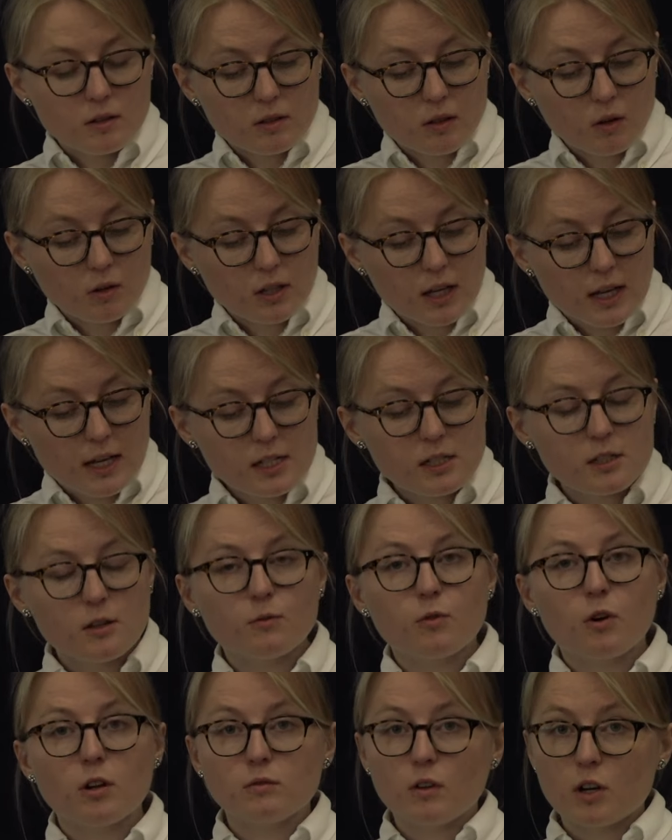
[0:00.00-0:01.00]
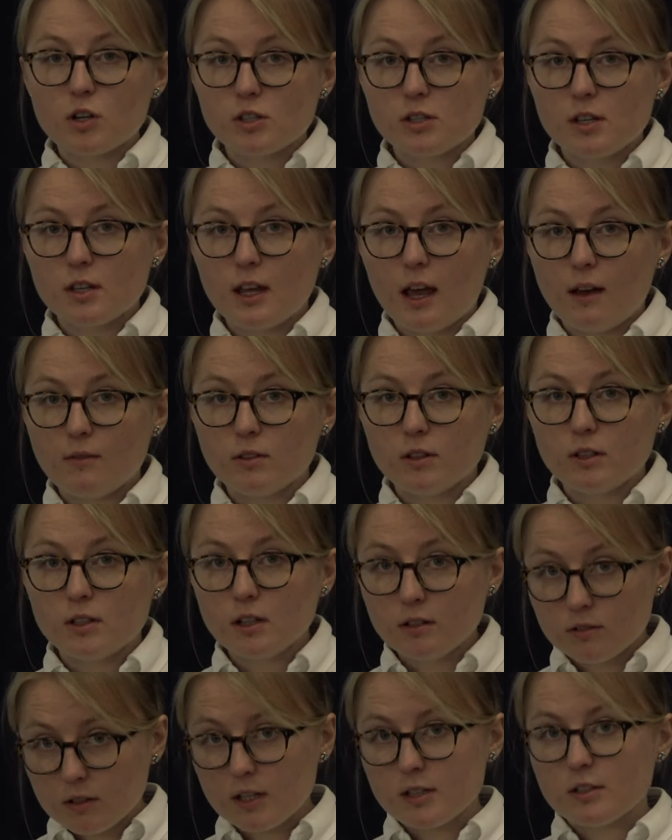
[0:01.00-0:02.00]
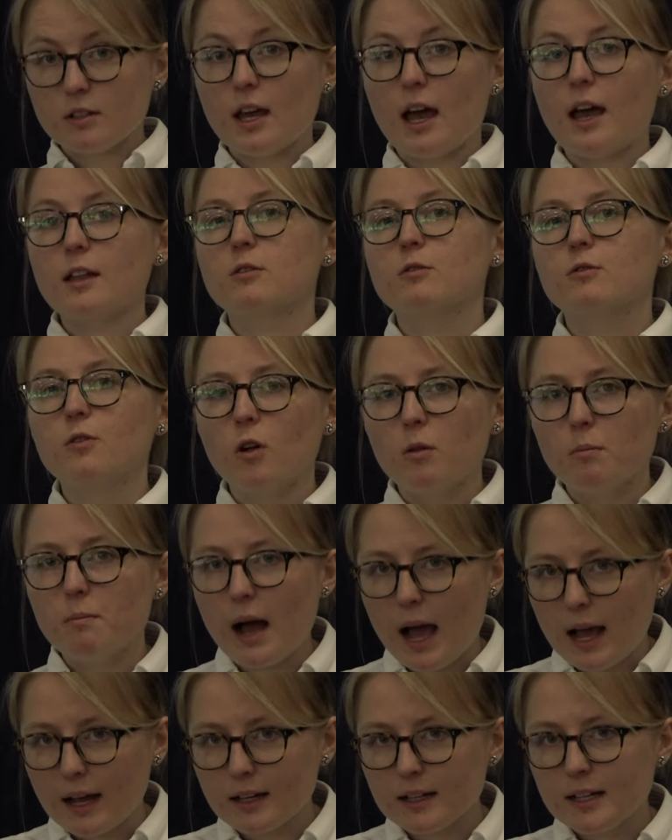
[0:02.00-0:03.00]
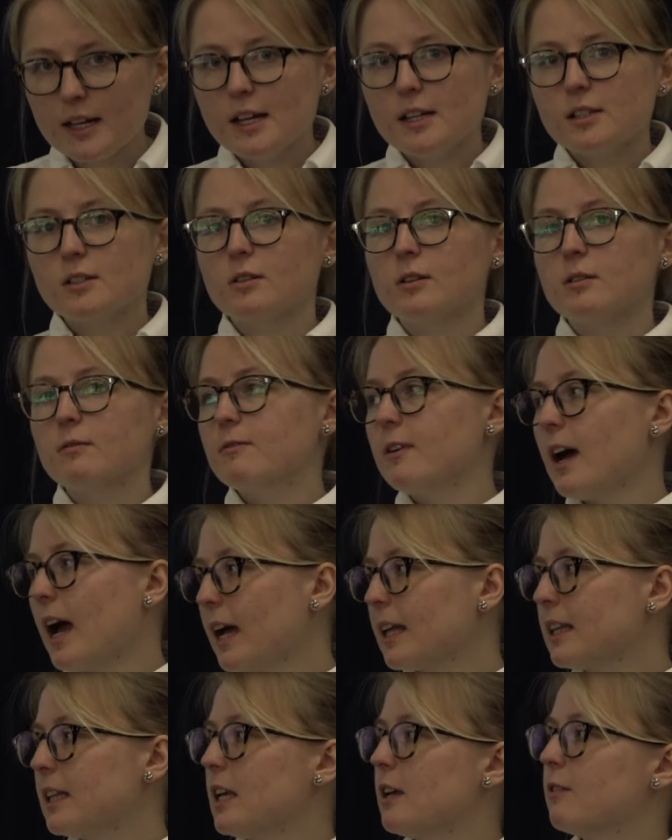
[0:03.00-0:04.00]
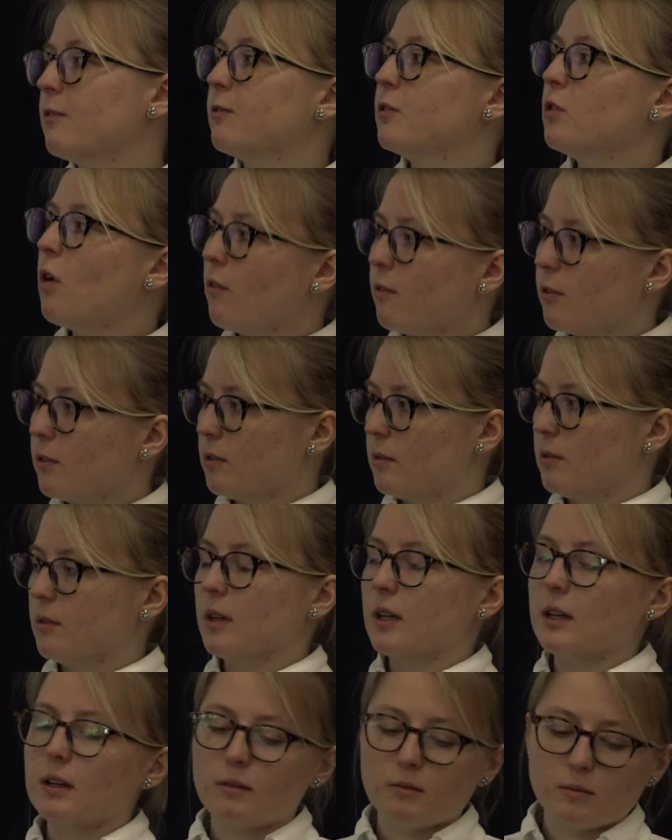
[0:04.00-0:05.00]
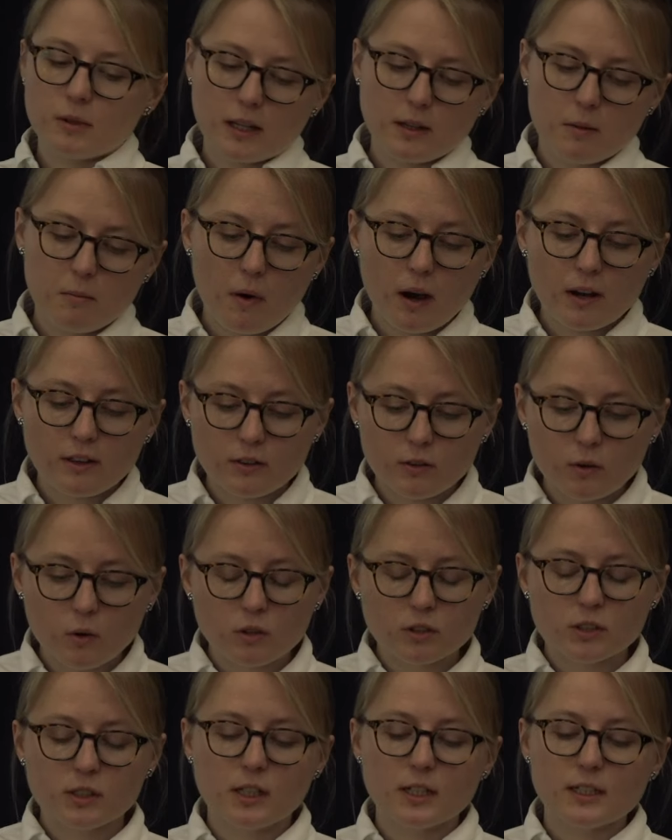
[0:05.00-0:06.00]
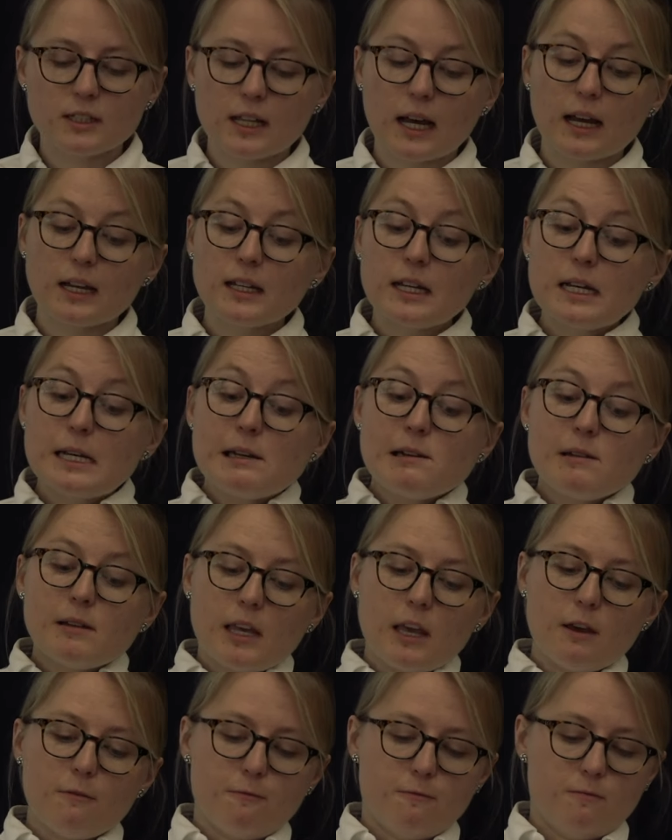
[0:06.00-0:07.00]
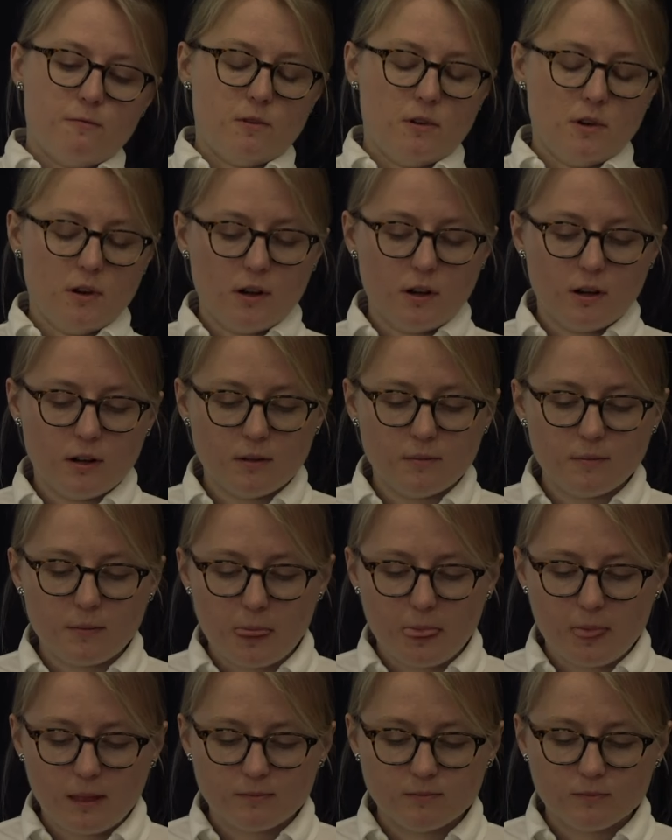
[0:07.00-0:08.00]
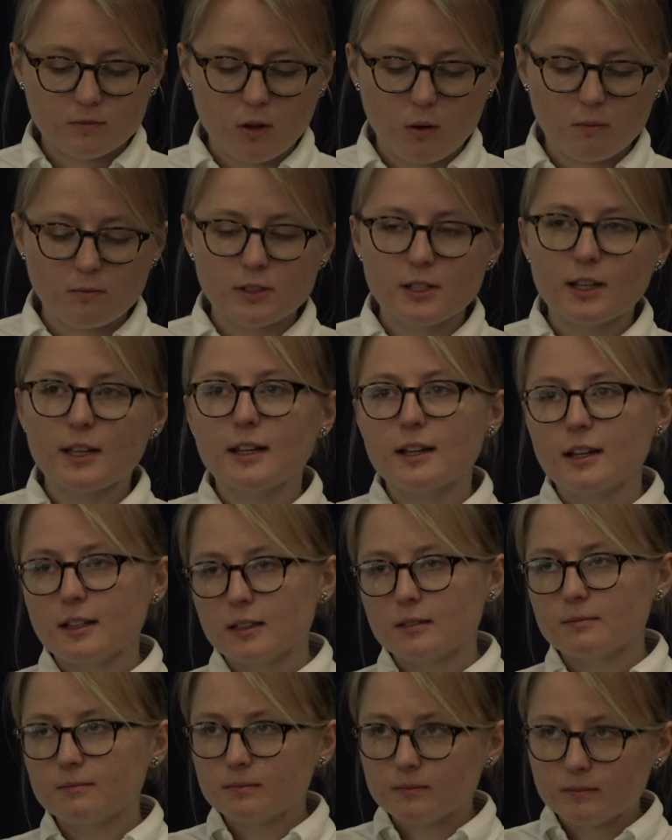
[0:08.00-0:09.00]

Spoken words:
on the Eastern Front, Russians didn't have an artillery, so they had to fall back. So in fact, if not for kind of my thoughts is that if obviously kind of